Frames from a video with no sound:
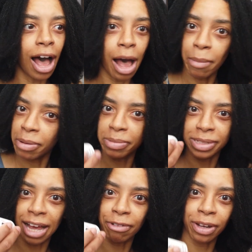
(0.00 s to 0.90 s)
I'm
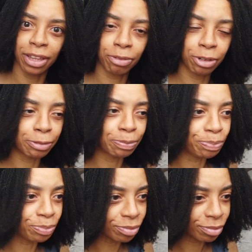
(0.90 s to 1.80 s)
almost halfway through.
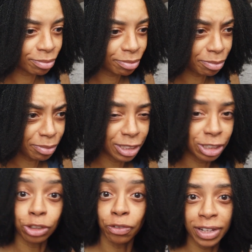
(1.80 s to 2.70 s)

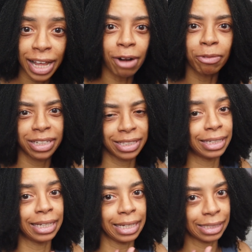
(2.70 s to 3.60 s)
So for that
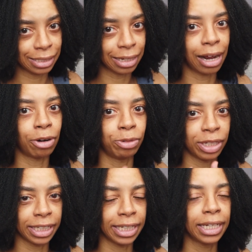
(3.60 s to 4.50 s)
reason, it's not
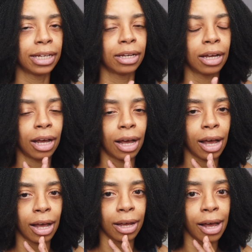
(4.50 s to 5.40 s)
really
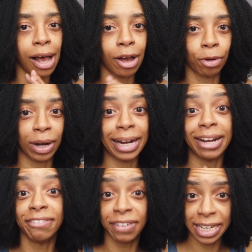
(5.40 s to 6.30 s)
a great
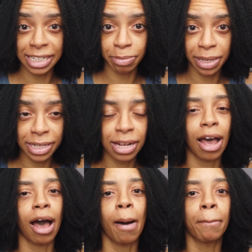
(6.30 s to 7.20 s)
investment.
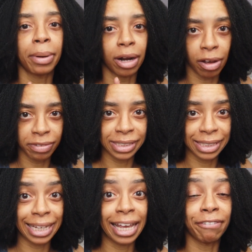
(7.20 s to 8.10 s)
But
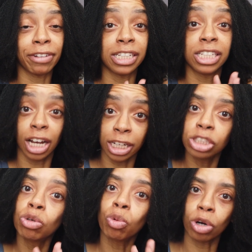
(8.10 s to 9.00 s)
obviously, if it
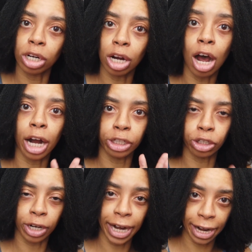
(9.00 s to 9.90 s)
does work on
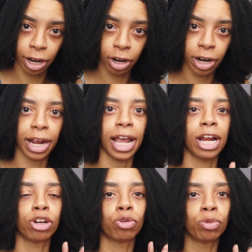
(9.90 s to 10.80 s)
your hair
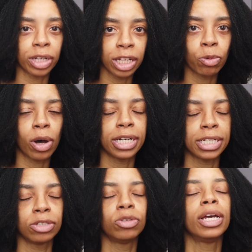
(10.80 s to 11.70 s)
and you really want
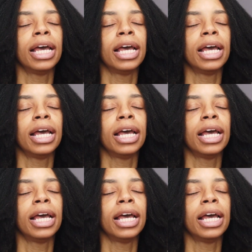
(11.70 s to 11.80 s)
to